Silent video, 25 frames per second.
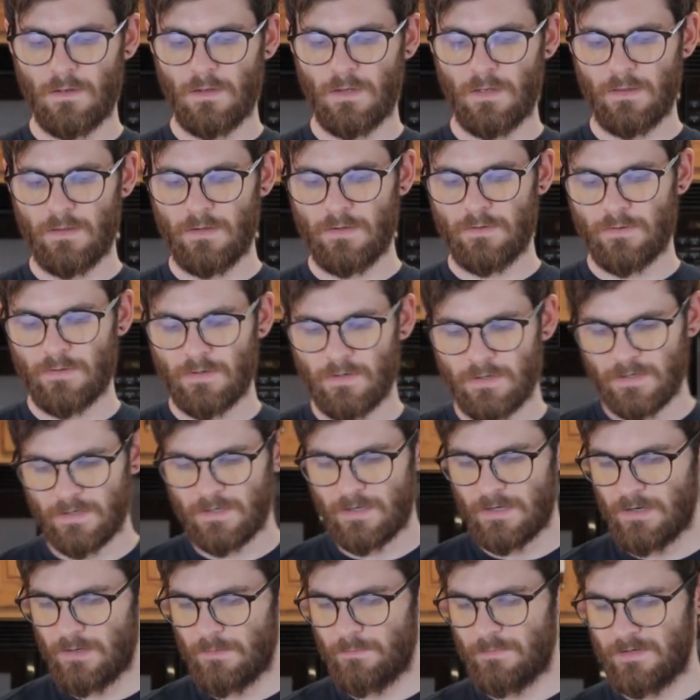and then you're gonna
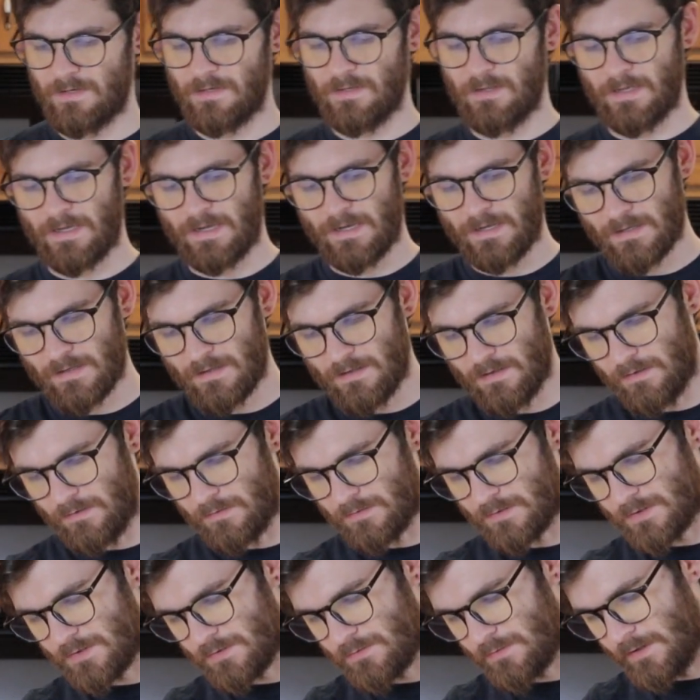cut them into like
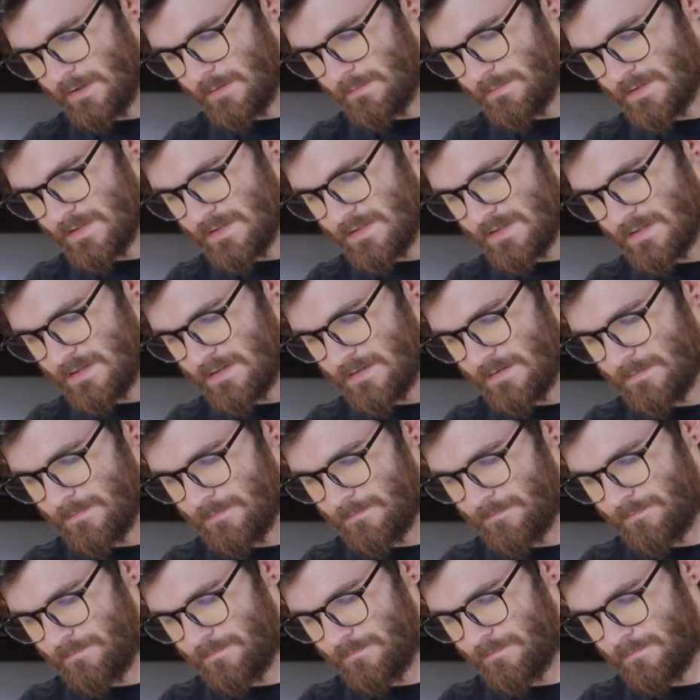little strips.
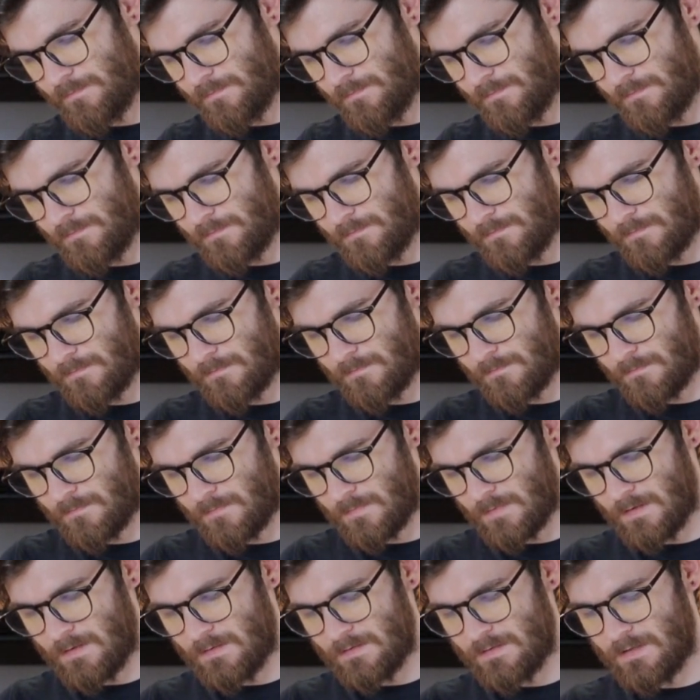
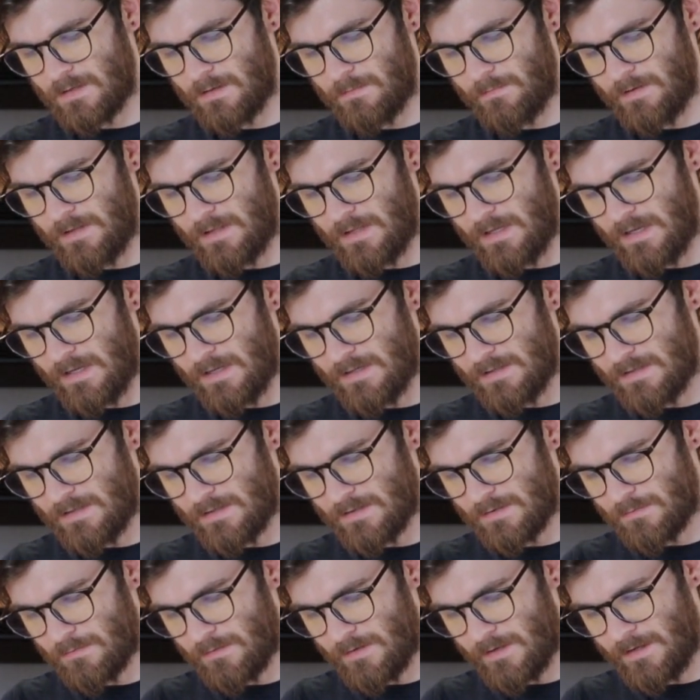It's gonna be the
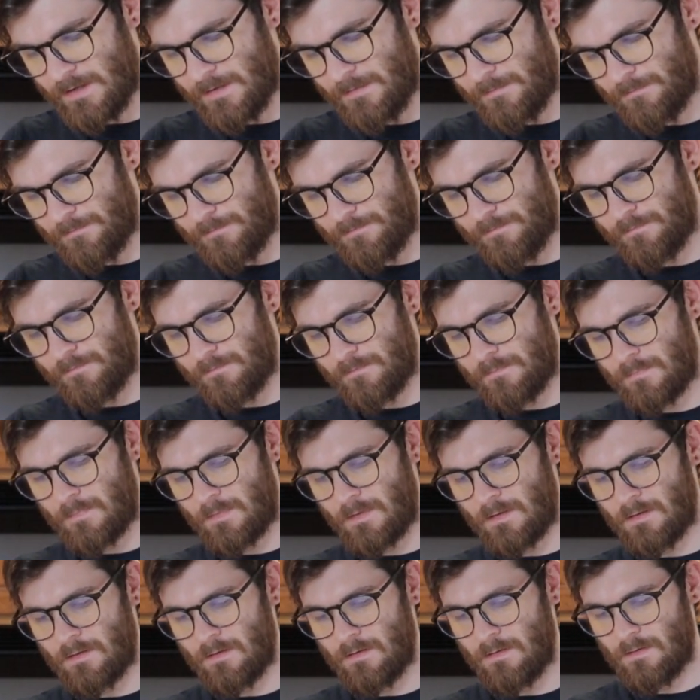easiest way.
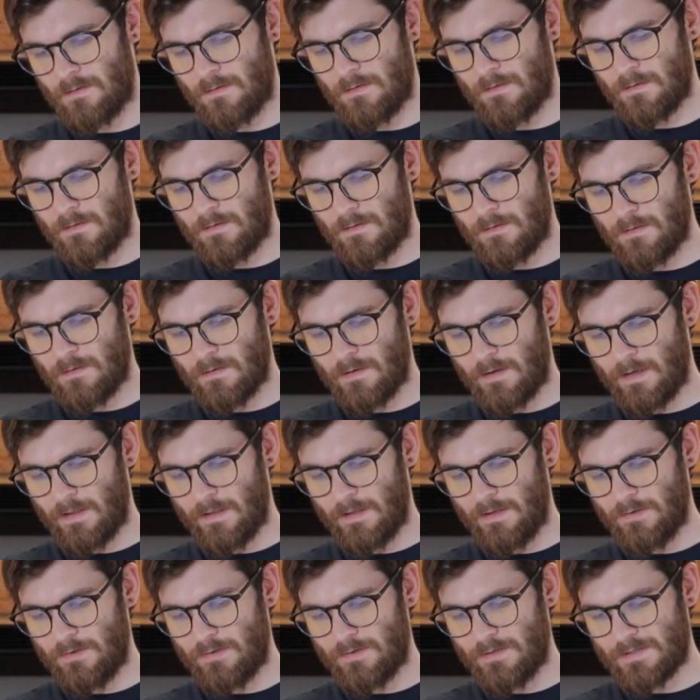And
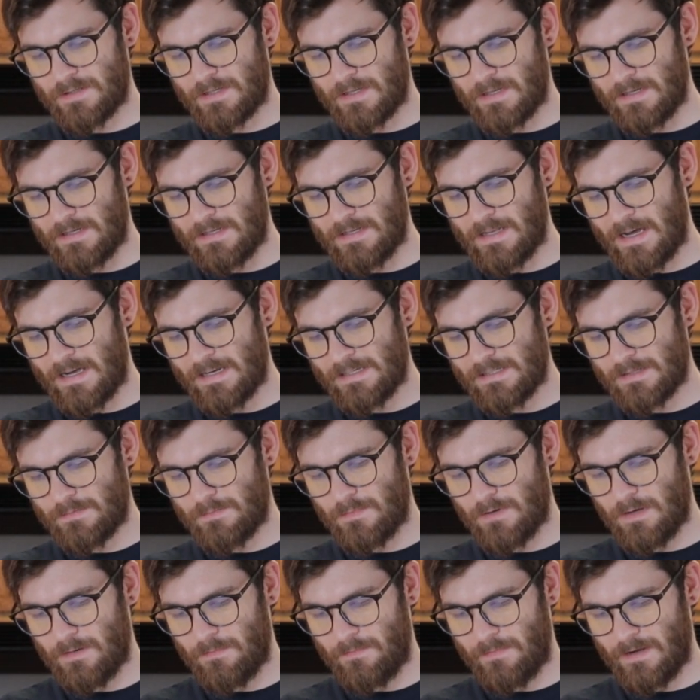then you're just gonna dice them
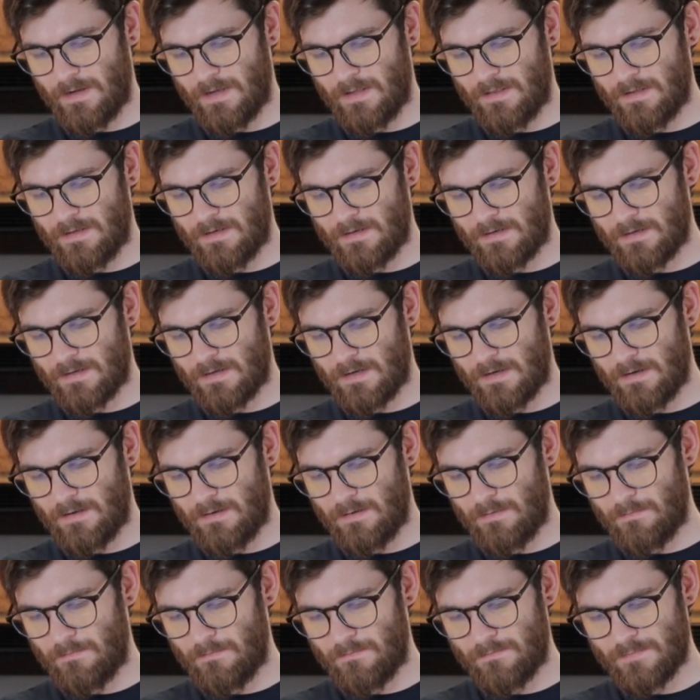up and then cut
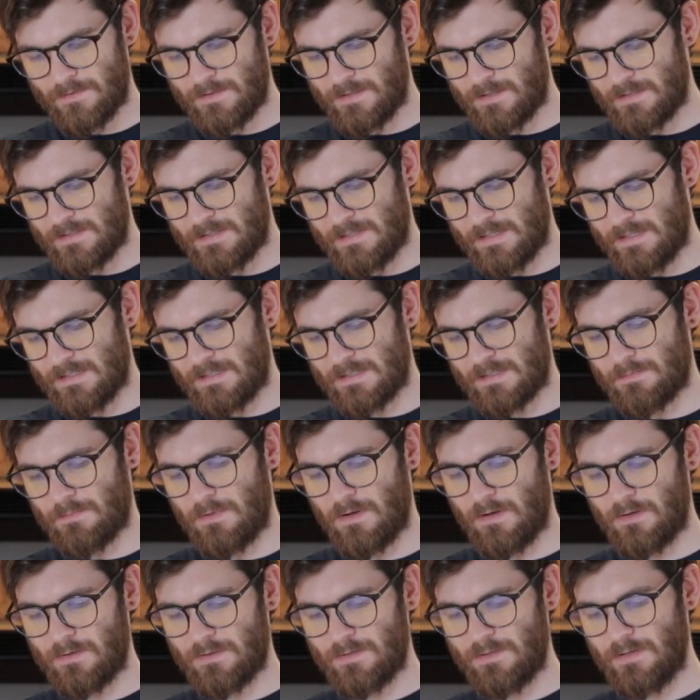them just as
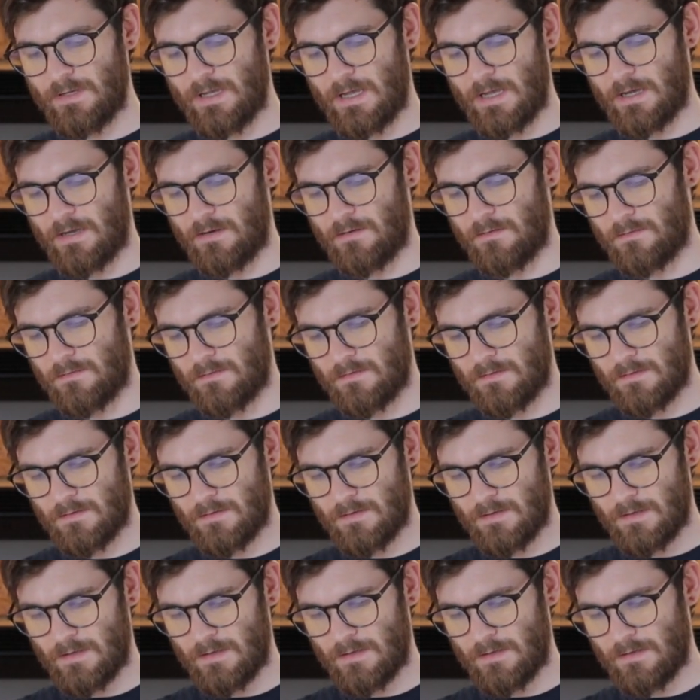small as you can.
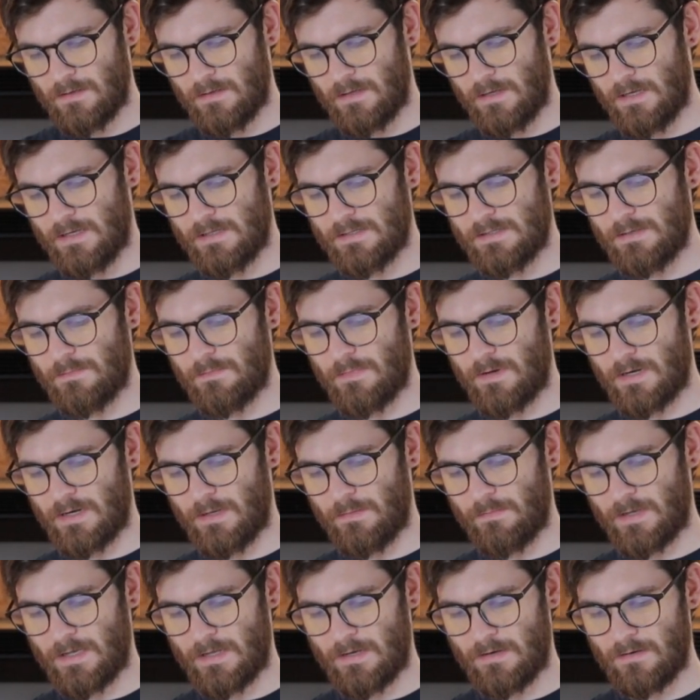Easy money,
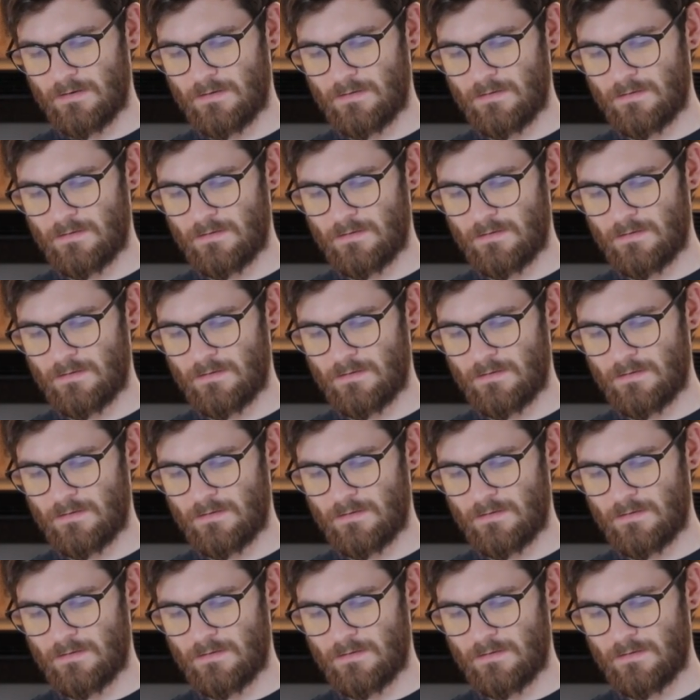man.